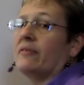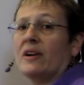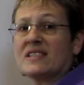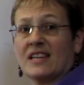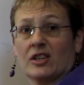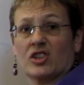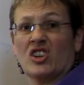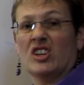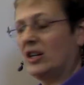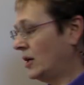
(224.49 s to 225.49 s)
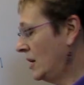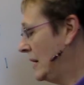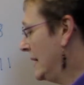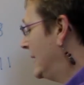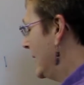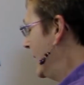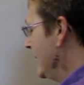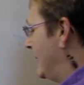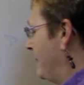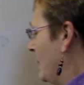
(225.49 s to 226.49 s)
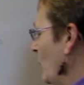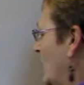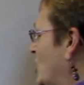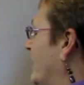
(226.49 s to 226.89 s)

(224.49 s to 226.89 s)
of a cylinder, which